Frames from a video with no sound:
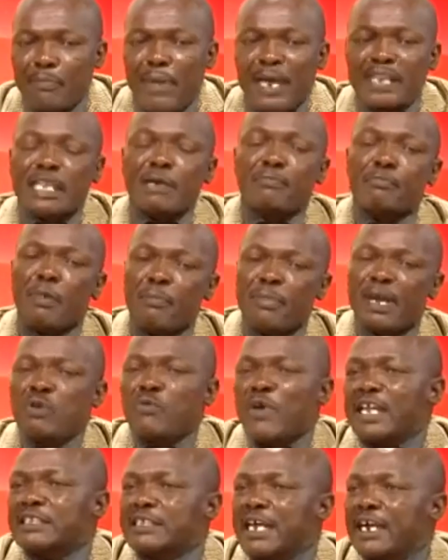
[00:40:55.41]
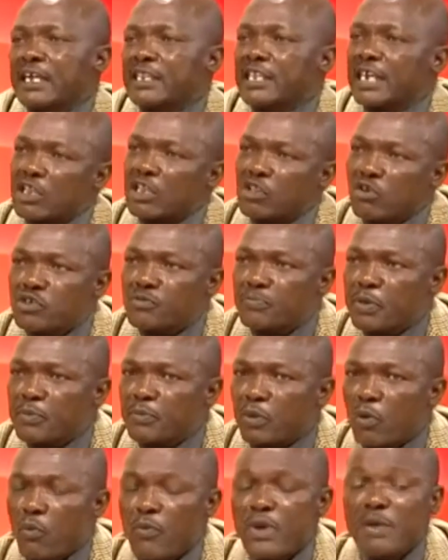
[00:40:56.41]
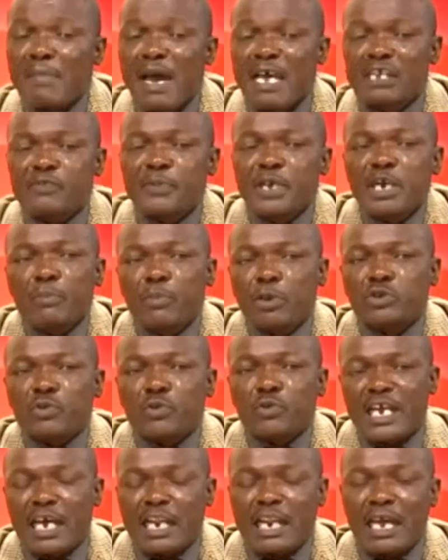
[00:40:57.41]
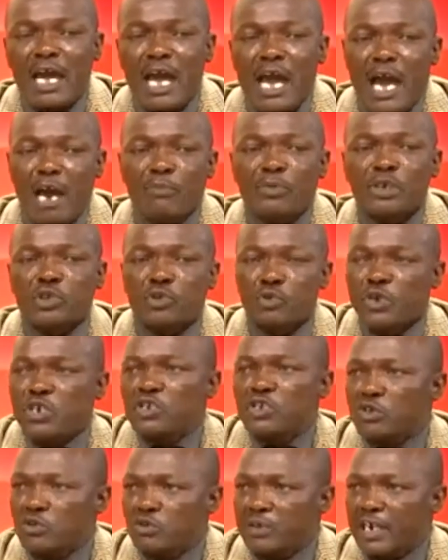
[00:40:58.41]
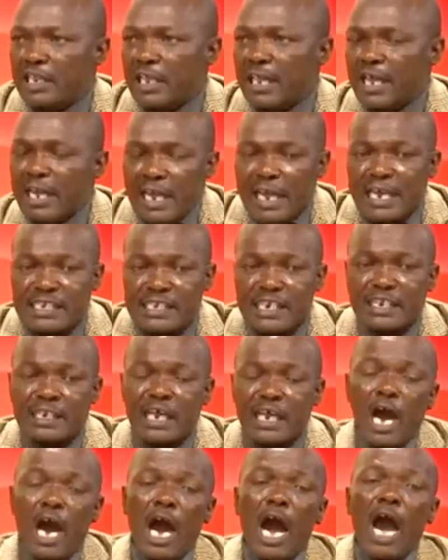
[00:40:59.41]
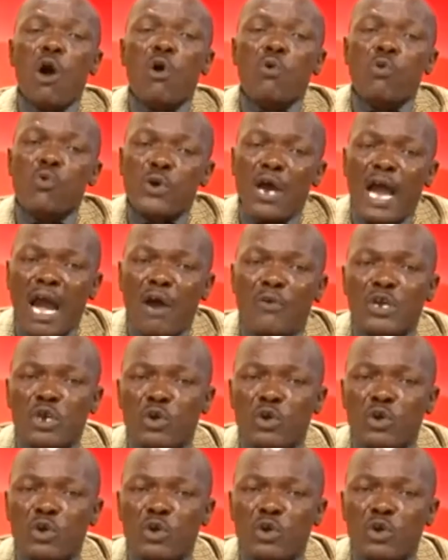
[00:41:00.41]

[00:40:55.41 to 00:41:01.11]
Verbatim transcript: But the moment we are targeting at those people, we must be able to realize, I mean to reason together and say, how are